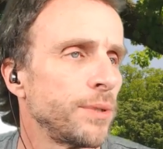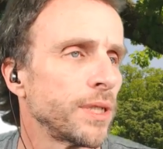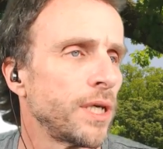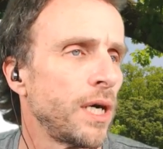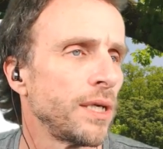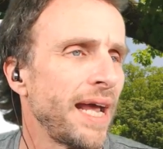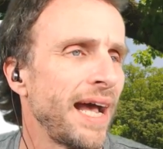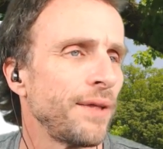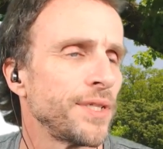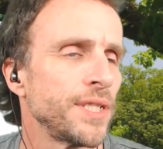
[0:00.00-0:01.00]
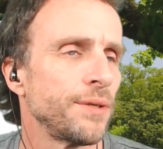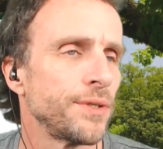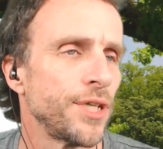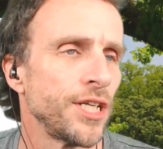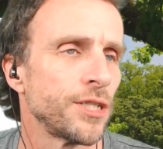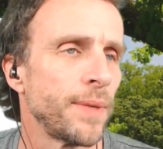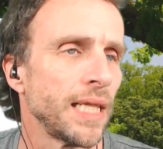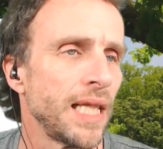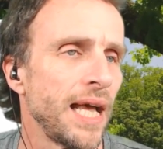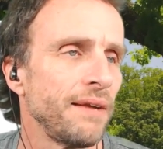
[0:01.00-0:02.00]
book called How the Secret Changed My
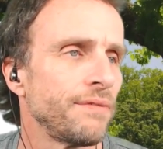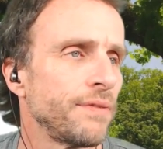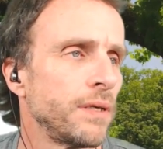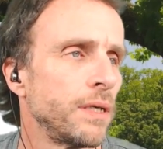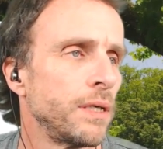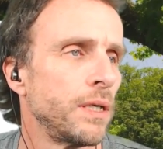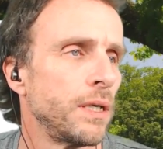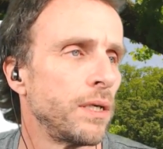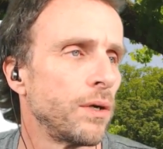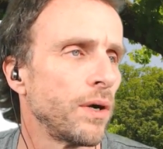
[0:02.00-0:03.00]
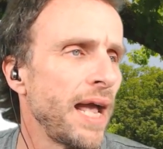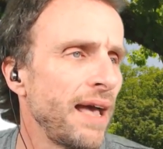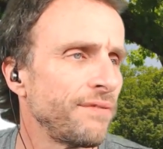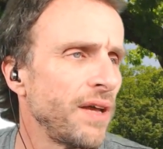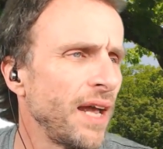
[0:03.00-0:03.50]
Life. Or have